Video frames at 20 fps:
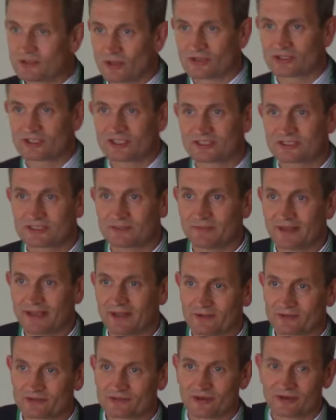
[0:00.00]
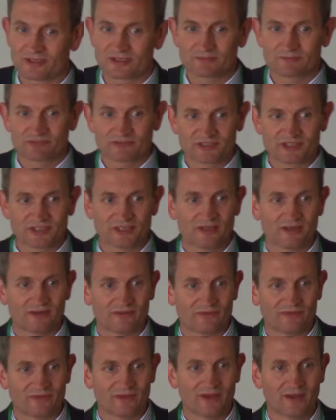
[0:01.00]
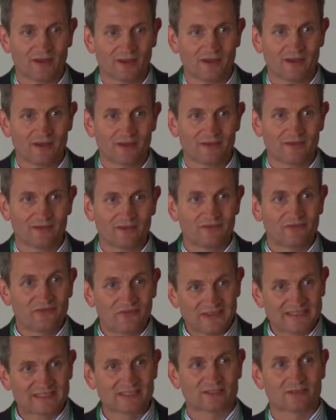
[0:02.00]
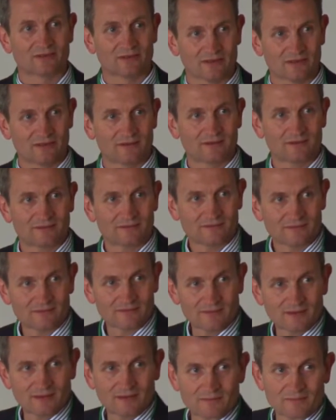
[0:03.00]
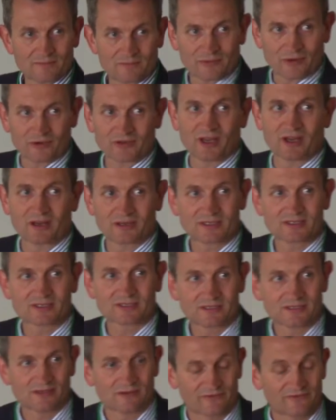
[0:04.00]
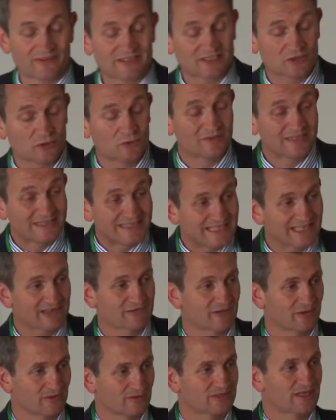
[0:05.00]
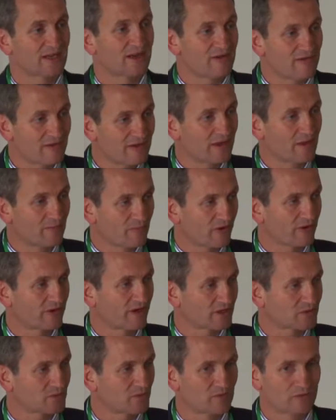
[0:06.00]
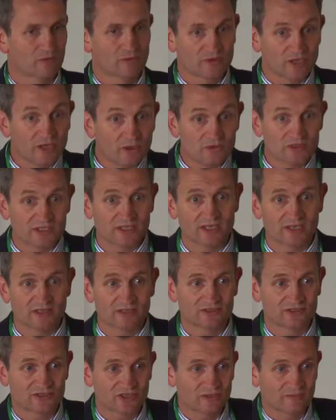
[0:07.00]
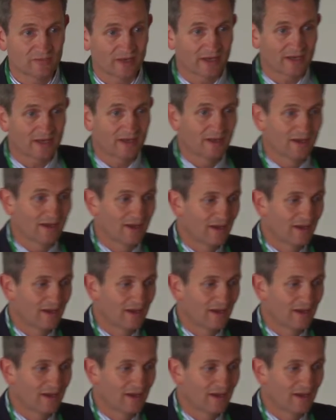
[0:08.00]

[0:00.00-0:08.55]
not just about trying to preserve the physical products, physical materials that are in the products we're all using and consuming.